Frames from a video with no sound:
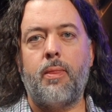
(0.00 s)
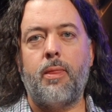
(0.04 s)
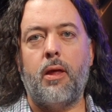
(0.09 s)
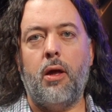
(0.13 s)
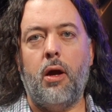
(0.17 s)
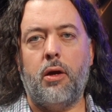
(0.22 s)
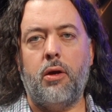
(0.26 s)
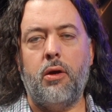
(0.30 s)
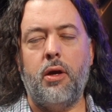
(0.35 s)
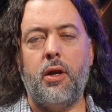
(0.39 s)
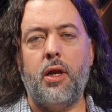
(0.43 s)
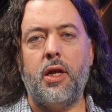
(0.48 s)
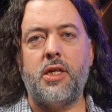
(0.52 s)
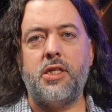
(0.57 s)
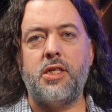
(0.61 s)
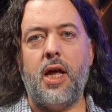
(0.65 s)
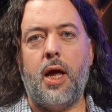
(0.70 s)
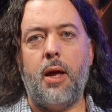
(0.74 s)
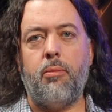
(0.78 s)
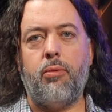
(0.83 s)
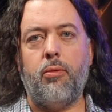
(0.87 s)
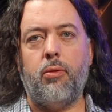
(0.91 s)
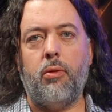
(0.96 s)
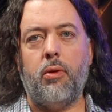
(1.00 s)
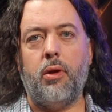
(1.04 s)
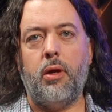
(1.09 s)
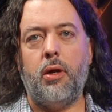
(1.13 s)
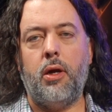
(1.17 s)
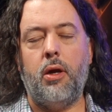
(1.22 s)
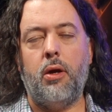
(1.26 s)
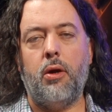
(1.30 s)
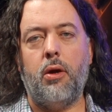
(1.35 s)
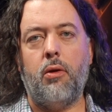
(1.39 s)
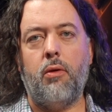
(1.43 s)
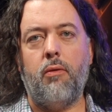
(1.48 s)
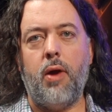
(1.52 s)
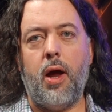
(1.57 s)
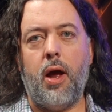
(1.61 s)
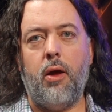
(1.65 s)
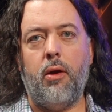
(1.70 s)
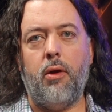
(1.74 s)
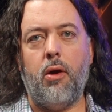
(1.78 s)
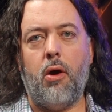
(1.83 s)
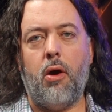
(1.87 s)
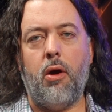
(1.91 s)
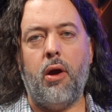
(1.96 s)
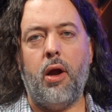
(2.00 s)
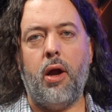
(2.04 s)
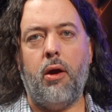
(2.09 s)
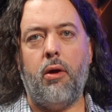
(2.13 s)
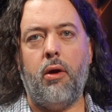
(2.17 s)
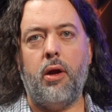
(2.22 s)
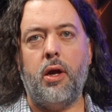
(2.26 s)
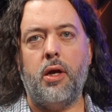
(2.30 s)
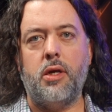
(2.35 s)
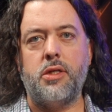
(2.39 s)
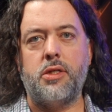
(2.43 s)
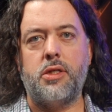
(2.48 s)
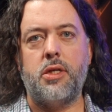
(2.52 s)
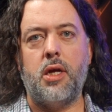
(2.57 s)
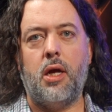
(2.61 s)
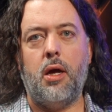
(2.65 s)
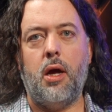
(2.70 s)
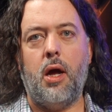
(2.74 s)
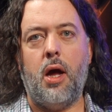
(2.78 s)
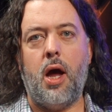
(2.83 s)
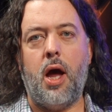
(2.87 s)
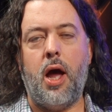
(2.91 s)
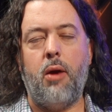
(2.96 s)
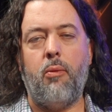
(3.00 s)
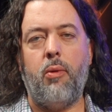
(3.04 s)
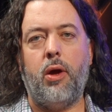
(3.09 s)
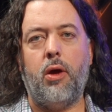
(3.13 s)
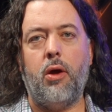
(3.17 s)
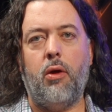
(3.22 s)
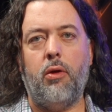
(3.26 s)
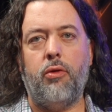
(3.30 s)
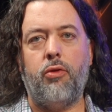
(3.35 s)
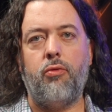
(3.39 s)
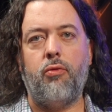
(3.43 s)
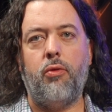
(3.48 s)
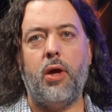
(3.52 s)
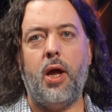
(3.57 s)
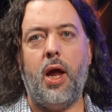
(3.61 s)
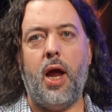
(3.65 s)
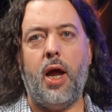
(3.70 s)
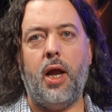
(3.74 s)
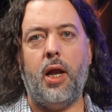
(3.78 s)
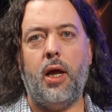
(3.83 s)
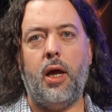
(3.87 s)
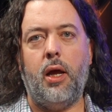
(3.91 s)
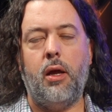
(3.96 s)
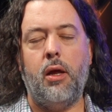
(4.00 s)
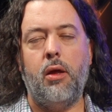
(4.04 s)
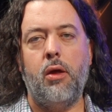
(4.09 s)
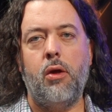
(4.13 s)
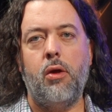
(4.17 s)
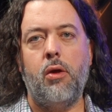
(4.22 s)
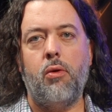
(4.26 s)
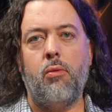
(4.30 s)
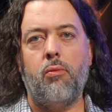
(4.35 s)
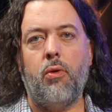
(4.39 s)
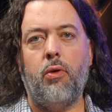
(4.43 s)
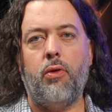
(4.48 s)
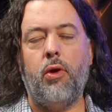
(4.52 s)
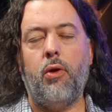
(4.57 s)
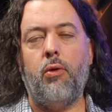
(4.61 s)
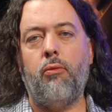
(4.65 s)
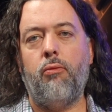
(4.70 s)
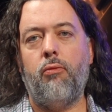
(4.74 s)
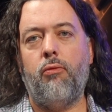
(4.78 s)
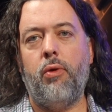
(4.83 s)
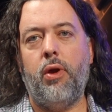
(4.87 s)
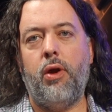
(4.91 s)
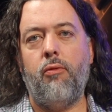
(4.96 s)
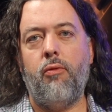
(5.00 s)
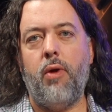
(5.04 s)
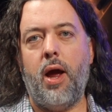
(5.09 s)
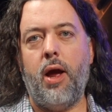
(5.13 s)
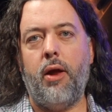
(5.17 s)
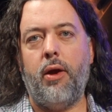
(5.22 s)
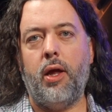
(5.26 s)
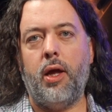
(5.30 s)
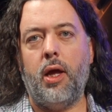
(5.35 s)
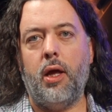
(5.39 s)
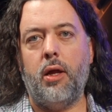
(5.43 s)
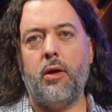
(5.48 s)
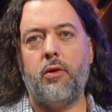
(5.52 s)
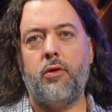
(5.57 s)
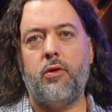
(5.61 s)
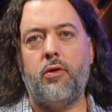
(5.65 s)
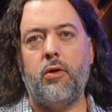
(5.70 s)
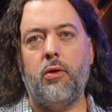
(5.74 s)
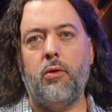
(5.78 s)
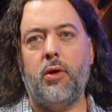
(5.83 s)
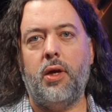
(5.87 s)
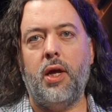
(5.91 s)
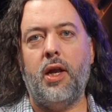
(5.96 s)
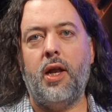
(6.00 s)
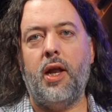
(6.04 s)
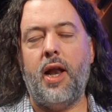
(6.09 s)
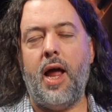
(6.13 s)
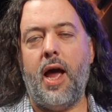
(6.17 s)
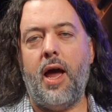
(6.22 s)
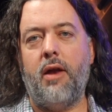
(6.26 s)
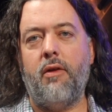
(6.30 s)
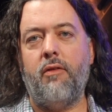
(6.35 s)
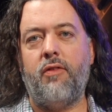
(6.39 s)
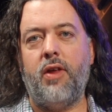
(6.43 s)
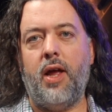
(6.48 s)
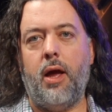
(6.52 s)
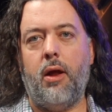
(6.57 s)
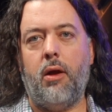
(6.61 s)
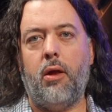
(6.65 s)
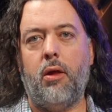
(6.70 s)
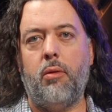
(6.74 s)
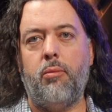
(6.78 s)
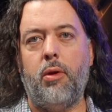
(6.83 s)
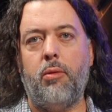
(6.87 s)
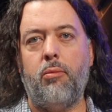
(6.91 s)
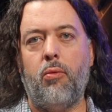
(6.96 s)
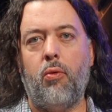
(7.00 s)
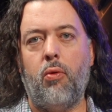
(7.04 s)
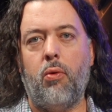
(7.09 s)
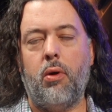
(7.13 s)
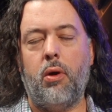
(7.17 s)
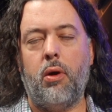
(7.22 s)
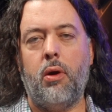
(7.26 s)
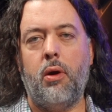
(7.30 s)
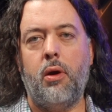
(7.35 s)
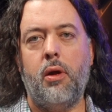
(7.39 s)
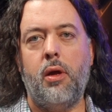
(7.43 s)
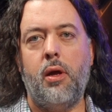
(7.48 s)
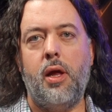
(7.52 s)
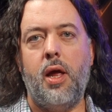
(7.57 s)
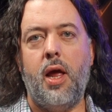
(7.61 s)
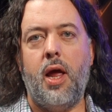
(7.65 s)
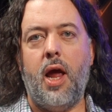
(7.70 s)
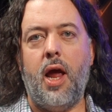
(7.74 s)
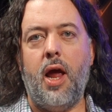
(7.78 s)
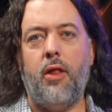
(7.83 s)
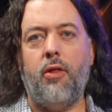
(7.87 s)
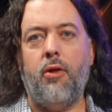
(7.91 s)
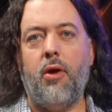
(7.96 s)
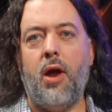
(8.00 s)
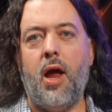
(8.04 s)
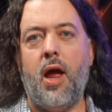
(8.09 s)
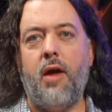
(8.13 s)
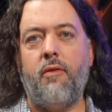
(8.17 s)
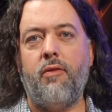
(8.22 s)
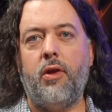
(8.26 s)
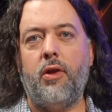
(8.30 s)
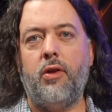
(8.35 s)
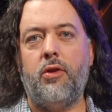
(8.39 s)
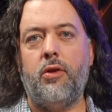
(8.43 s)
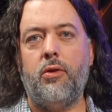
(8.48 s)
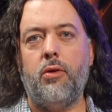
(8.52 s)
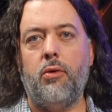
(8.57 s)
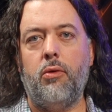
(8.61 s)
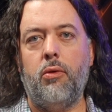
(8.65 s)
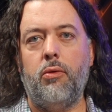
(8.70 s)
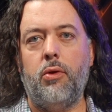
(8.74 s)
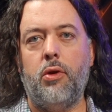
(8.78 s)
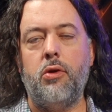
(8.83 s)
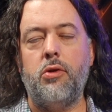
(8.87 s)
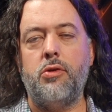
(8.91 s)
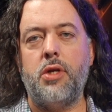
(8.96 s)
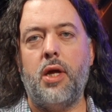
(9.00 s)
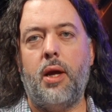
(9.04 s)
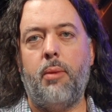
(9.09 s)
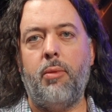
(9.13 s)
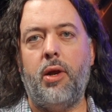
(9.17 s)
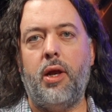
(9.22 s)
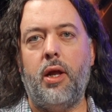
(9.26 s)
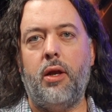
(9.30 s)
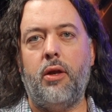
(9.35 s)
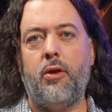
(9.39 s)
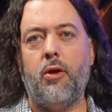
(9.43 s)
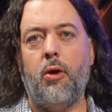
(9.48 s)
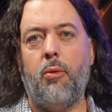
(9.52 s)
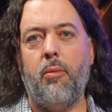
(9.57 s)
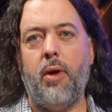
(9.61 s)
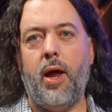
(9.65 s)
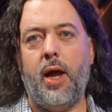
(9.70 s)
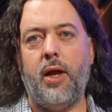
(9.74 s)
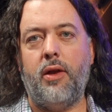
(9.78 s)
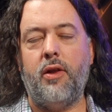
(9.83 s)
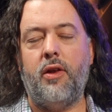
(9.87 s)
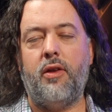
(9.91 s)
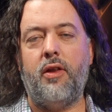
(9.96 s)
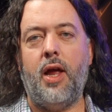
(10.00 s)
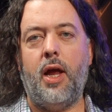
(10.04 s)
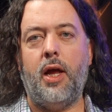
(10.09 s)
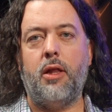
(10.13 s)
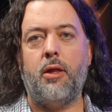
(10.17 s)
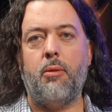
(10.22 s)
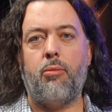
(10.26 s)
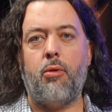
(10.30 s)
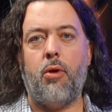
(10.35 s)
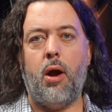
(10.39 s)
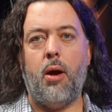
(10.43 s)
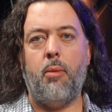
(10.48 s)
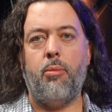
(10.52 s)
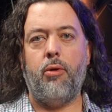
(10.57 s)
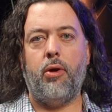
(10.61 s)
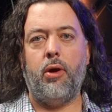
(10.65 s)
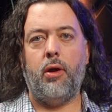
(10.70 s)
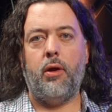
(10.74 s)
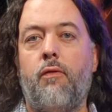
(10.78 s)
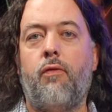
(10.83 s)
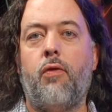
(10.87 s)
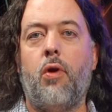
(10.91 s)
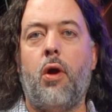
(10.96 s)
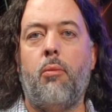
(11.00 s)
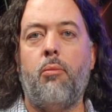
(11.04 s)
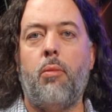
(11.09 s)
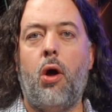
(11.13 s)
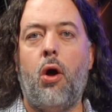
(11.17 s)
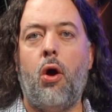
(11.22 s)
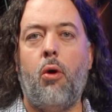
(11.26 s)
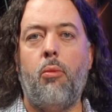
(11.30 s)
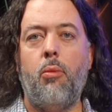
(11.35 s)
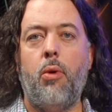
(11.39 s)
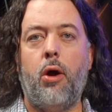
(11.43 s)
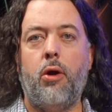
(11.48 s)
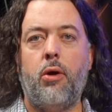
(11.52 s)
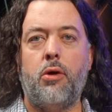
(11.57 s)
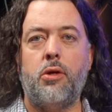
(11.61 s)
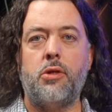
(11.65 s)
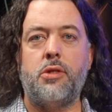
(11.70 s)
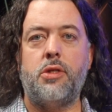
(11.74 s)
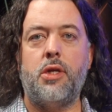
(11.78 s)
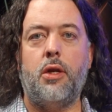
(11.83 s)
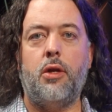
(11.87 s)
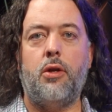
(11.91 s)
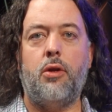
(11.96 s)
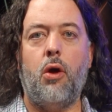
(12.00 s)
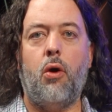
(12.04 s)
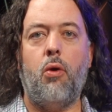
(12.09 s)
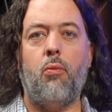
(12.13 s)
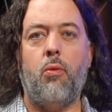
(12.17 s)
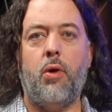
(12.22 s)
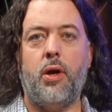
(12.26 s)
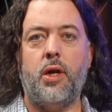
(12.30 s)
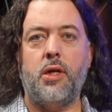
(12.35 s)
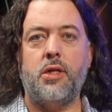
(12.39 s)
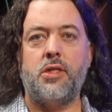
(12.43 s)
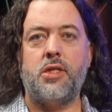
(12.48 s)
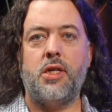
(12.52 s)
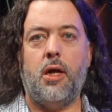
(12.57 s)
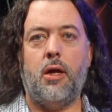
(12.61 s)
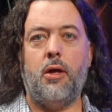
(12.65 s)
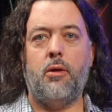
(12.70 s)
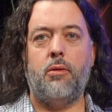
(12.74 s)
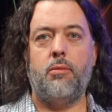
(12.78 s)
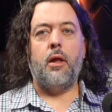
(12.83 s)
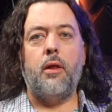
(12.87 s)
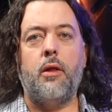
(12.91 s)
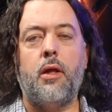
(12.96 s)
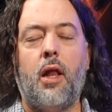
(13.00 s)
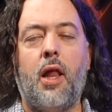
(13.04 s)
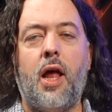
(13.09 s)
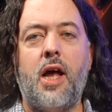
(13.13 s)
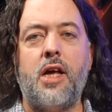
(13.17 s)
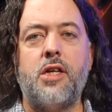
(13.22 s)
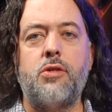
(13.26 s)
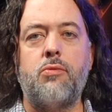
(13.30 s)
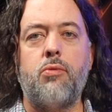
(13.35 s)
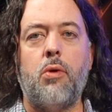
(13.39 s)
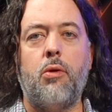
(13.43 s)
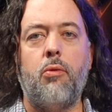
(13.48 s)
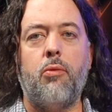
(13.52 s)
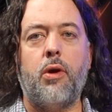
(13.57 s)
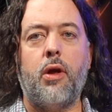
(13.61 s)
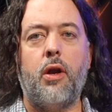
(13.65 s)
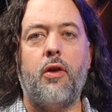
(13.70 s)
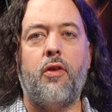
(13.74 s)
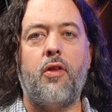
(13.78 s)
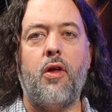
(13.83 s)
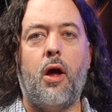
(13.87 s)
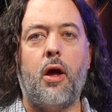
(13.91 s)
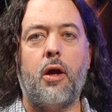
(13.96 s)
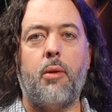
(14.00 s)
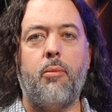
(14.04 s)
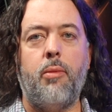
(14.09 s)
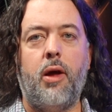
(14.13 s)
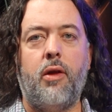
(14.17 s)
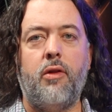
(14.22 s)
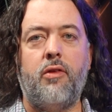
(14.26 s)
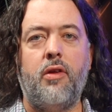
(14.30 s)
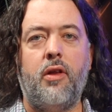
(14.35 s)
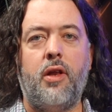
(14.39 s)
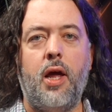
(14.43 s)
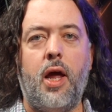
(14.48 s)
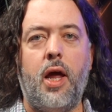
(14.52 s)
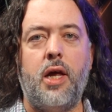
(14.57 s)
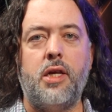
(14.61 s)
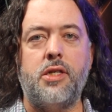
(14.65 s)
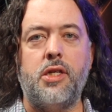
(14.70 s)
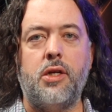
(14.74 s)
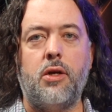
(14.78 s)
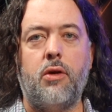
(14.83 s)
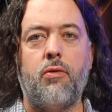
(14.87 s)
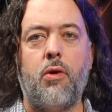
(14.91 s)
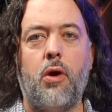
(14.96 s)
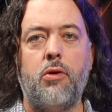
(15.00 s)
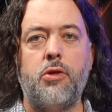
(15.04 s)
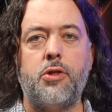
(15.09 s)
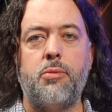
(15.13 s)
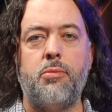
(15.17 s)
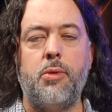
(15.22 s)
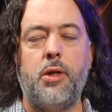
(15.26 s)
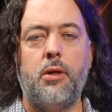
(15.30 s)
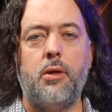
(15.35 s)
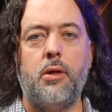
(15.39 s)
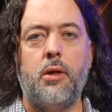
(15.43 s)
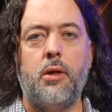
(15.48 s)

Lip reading: A good example here around our area is a highway called 380, where they're rerouting it to get it out of town a little bit more, and they're having to use eminent domain to take the property from homeowners that don't want to sell. The last one we're going to talk about today is encroachment.